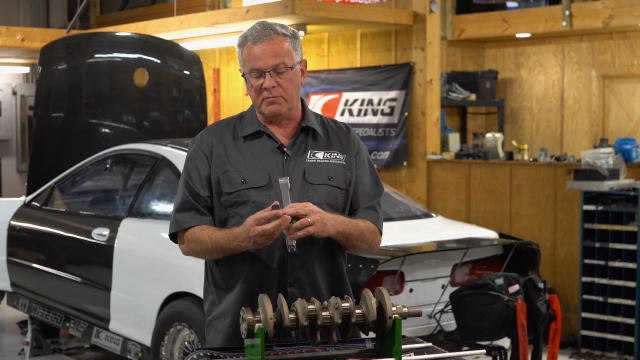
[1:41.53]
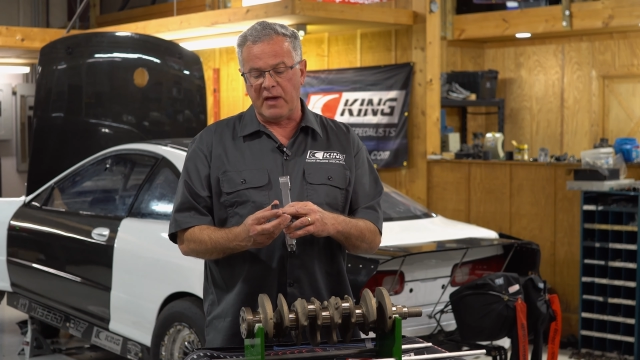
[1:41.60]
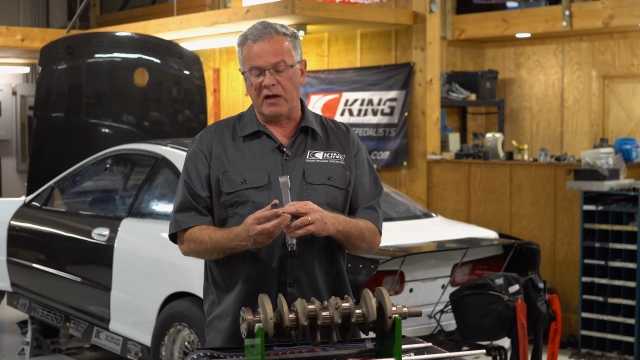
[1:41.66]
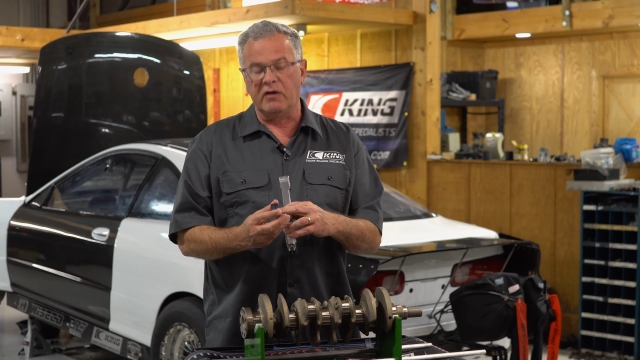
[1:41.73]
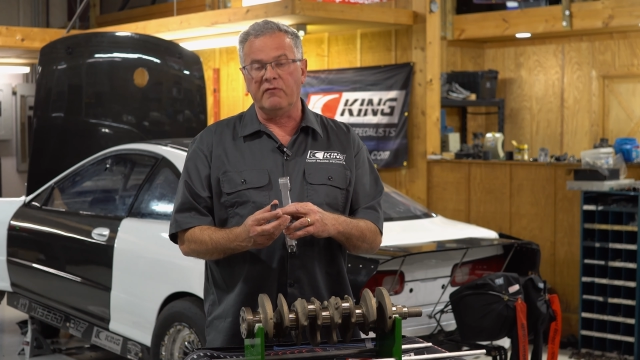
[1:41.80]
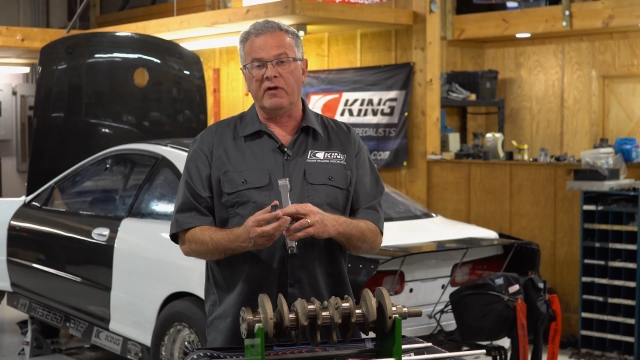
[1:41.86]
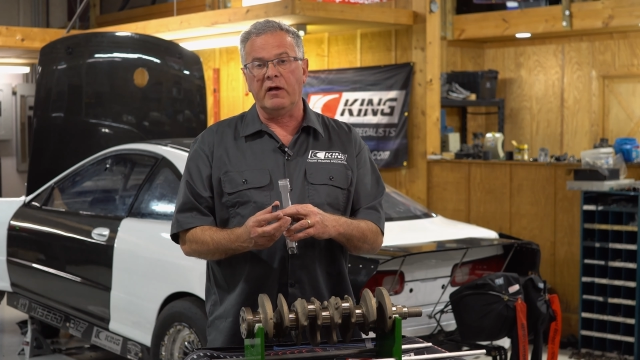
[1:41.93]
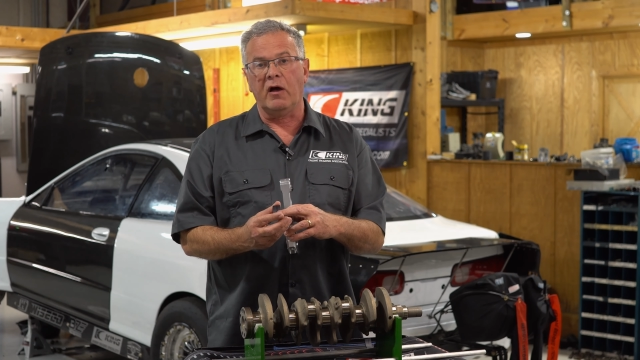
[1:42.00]

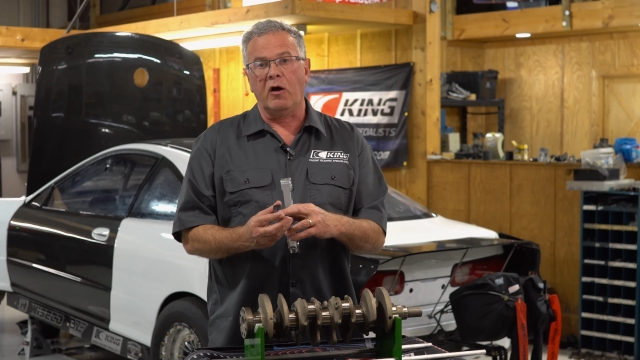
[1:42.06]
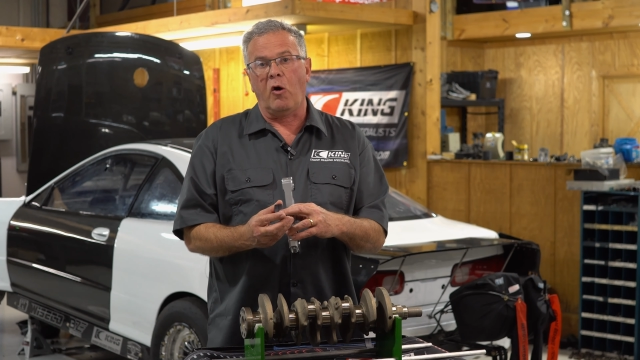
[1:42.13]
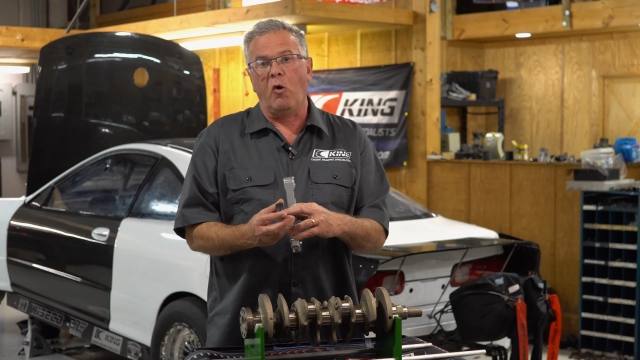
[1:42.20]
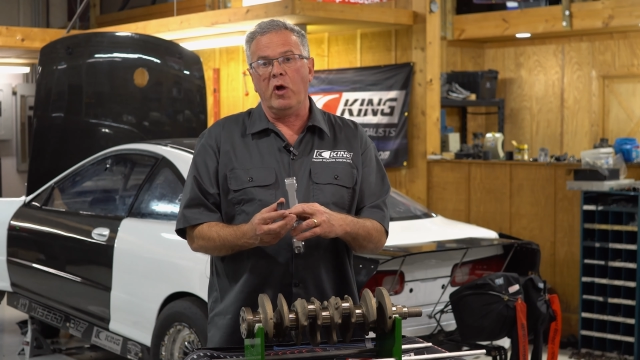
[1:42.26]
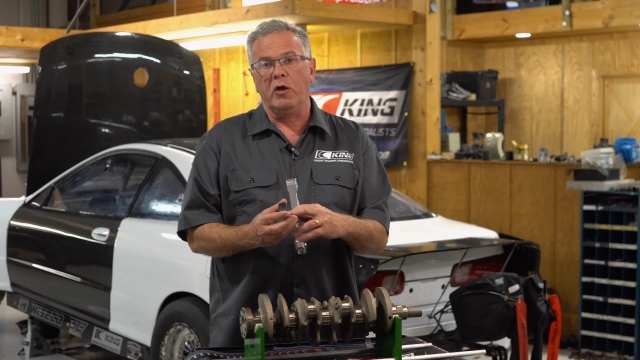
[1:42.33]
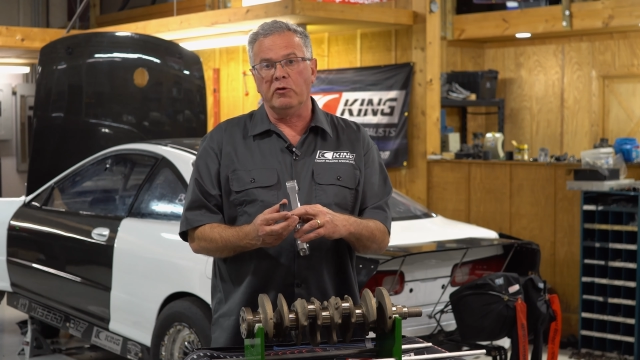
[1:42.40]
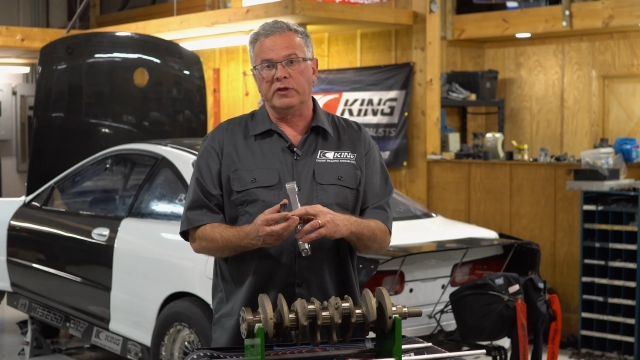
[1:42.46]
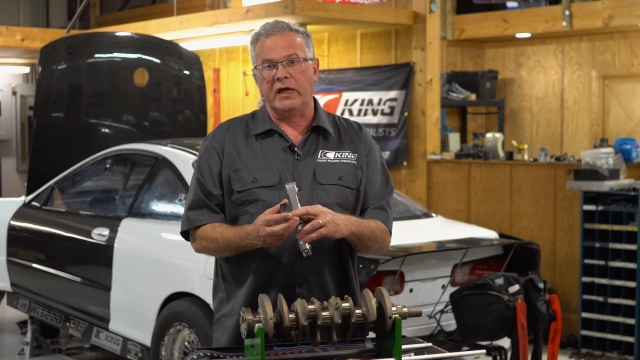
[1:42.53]
amount of
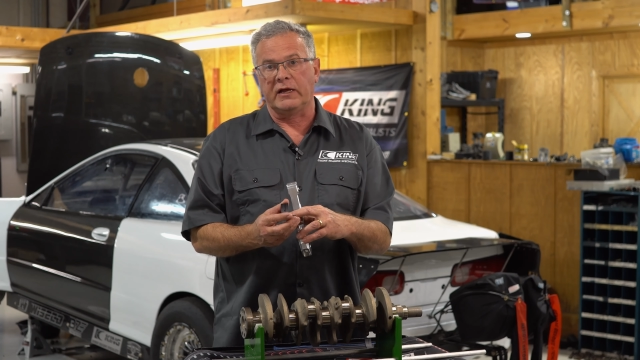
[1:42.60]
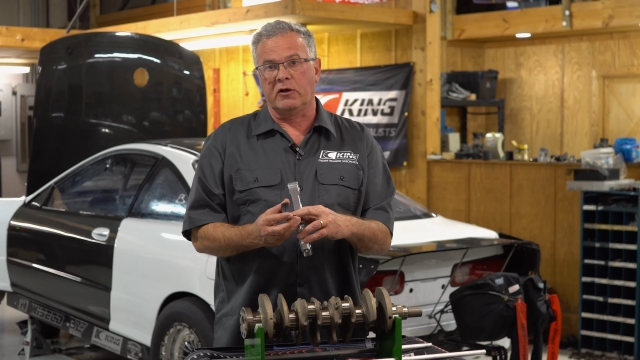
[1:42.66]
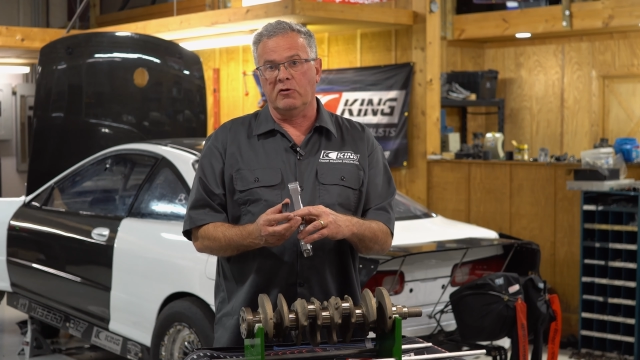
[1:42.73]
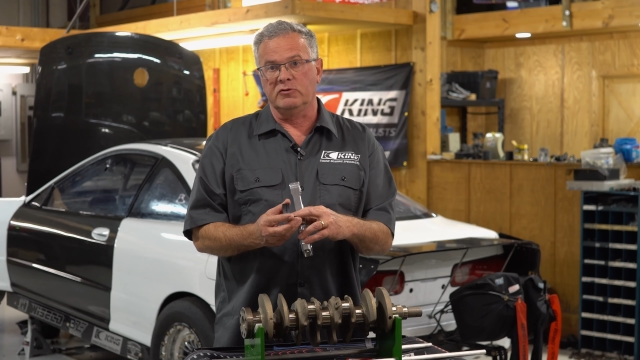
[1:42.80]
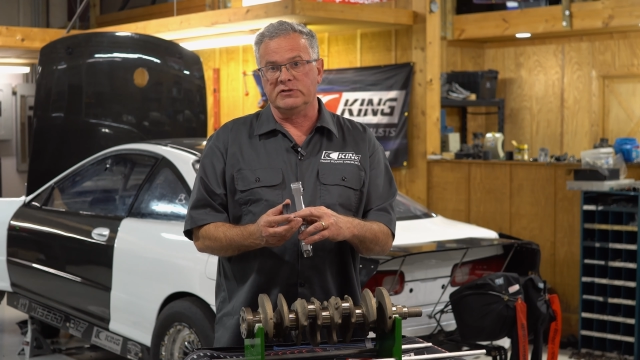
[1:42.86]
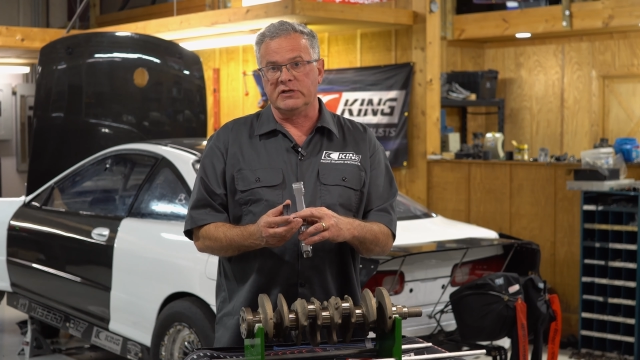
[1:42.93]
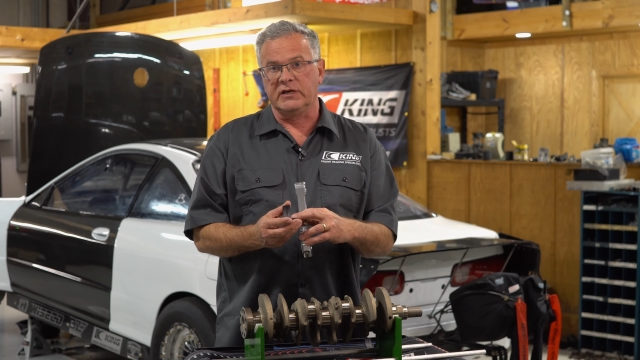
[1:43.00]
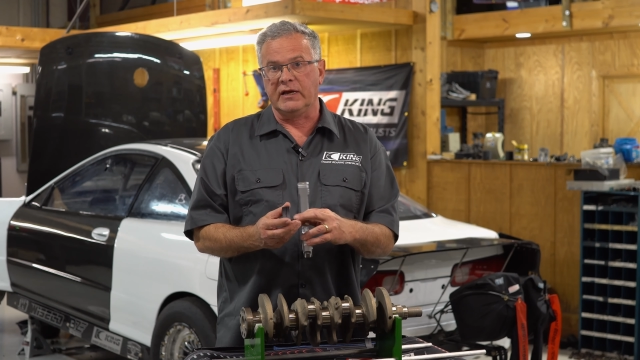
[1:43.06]
oil that
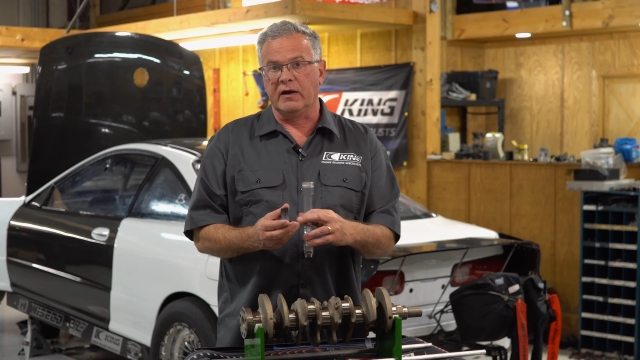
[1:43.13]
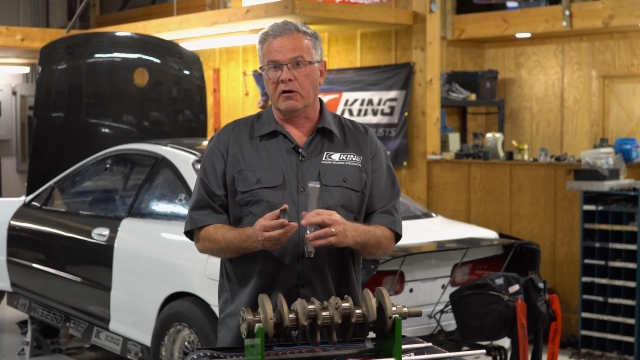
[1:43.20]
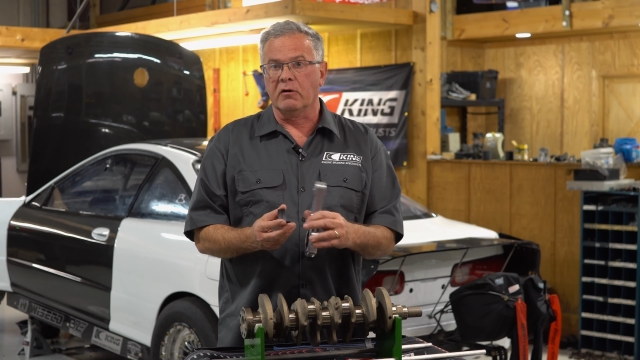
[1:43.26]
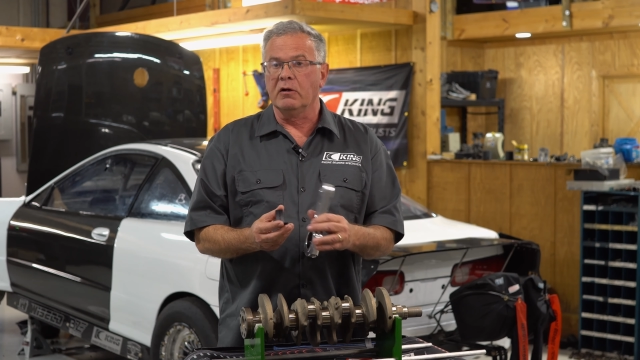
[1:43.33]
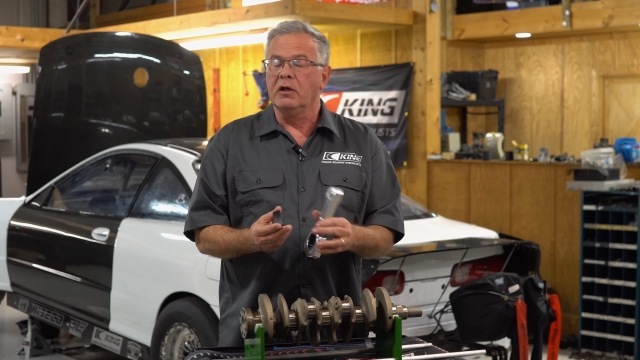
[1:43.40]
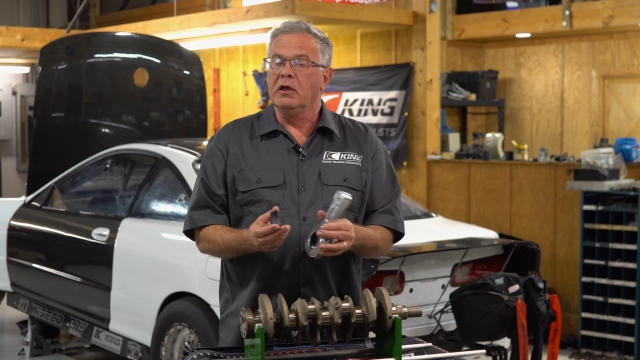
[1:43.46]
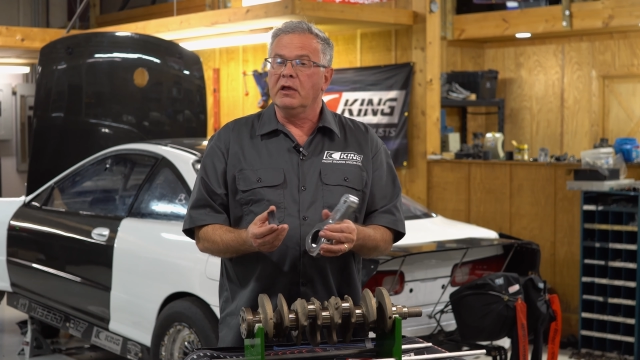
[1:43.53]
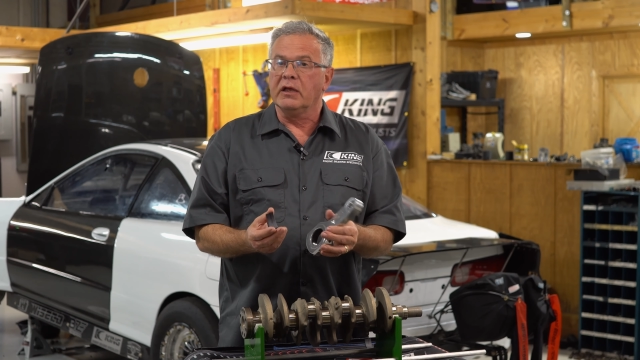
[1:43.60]
goes in here